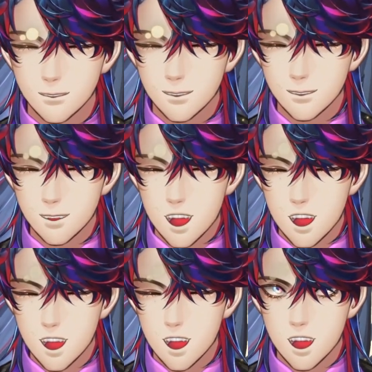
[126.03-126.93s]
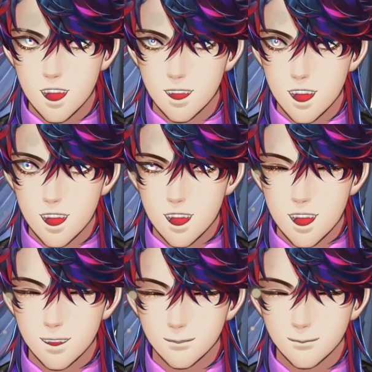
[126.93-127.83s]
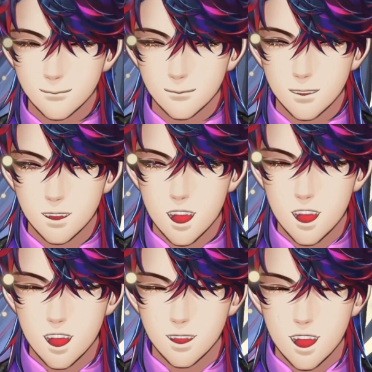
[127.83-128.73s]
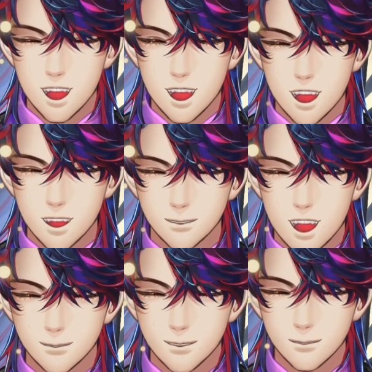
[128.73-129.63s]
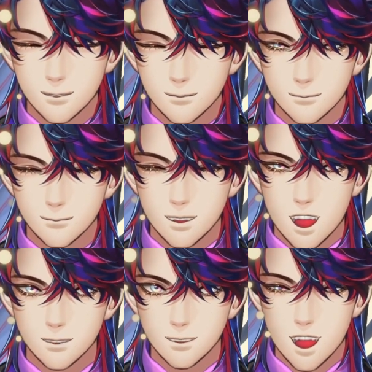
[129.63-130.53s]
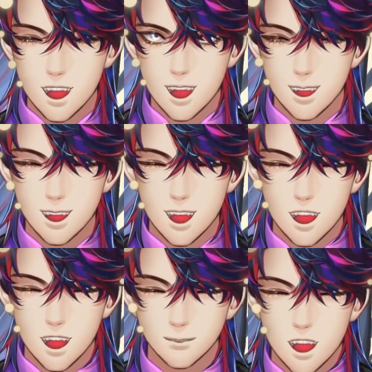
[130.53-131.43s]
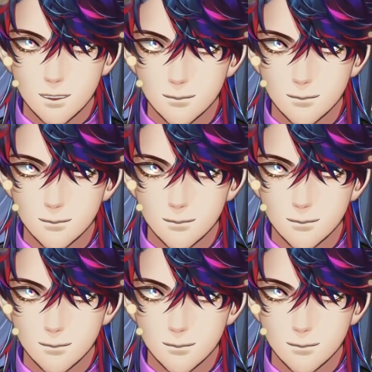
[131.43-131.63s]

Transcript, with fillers: I eventually arrived at Abydos, but got lost in the middle of the district. It took days to find the school.